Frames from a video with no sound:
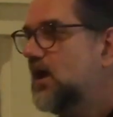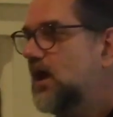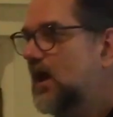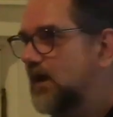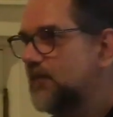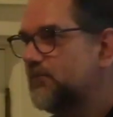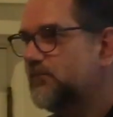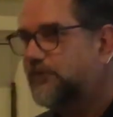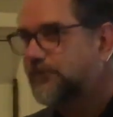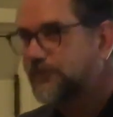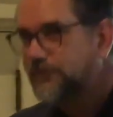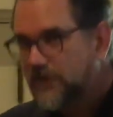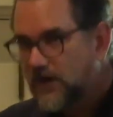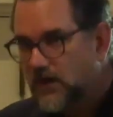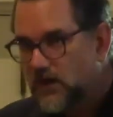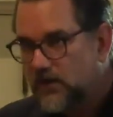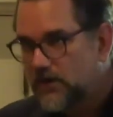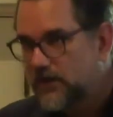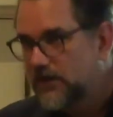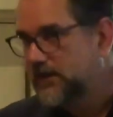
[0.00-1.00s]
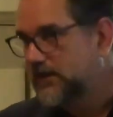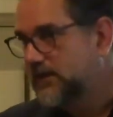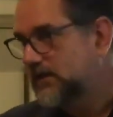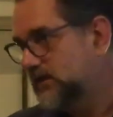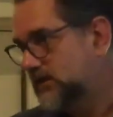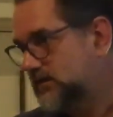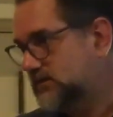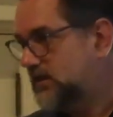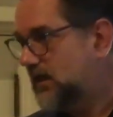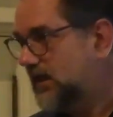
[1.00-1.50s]
I'm very
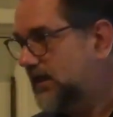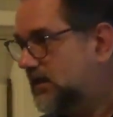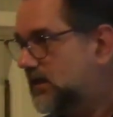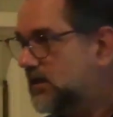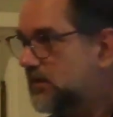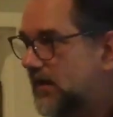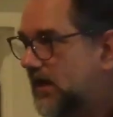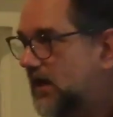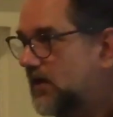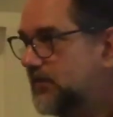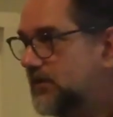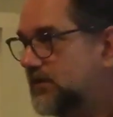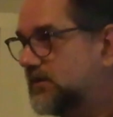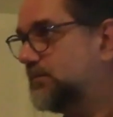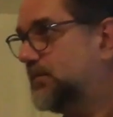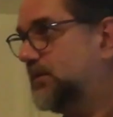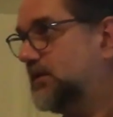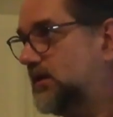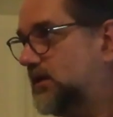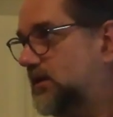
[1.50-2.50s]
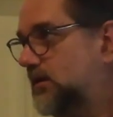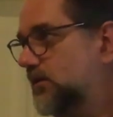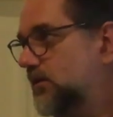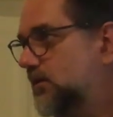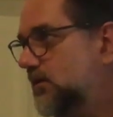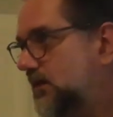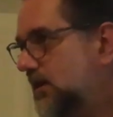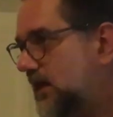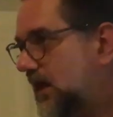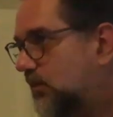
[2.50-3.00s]
excited about this
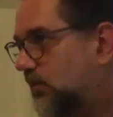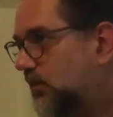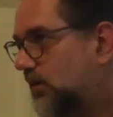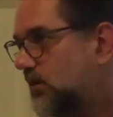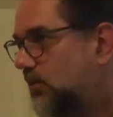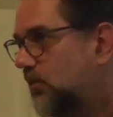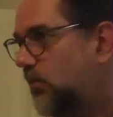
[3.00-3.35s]
particular network.